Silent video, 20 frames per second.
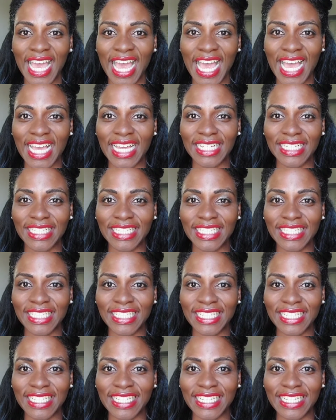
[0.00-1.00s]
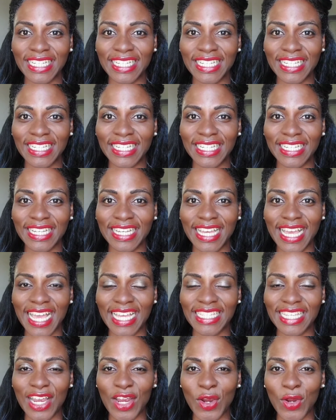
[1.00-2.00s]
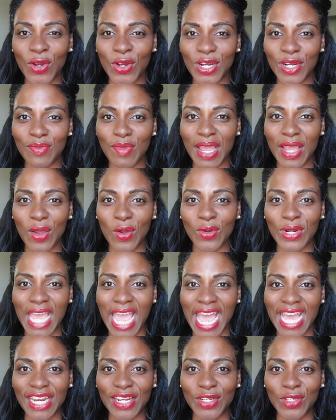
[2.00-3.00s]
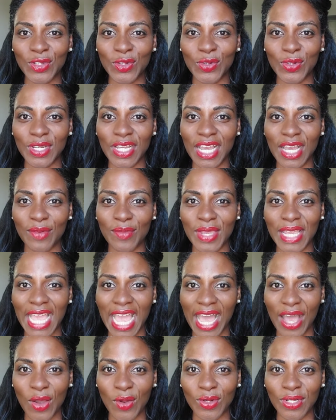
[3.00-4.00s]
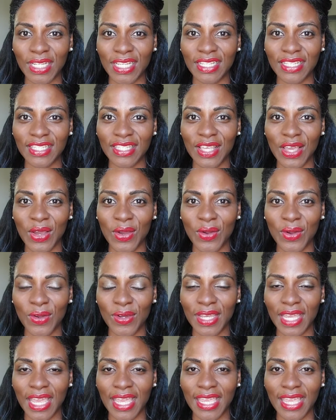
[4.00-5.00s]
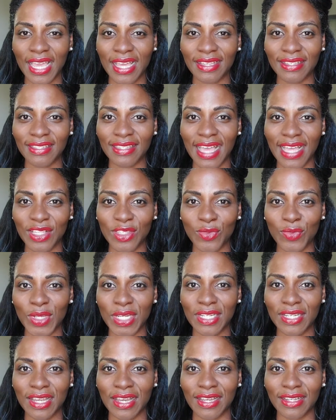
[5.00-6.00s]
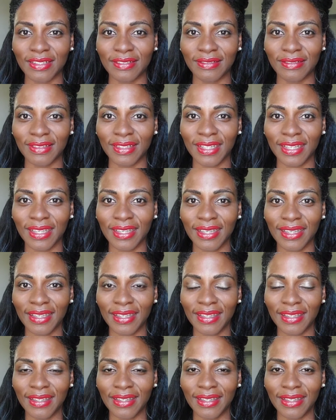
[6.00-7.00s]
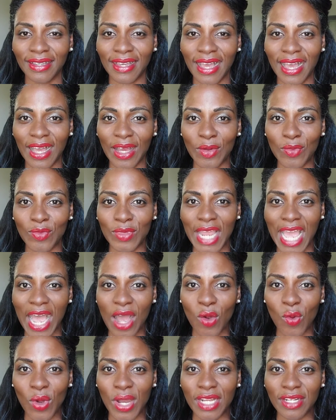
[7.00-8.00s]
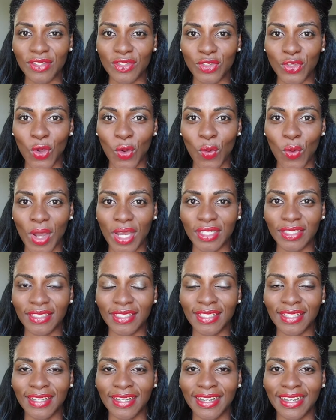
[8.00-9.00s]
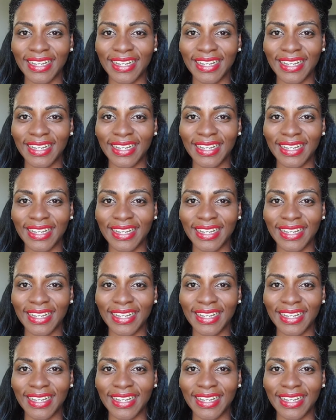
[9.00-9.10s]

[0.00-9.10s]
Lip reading: And as I heard my own attitude coming out as though, okay, yes, that's been done. Now what? So what?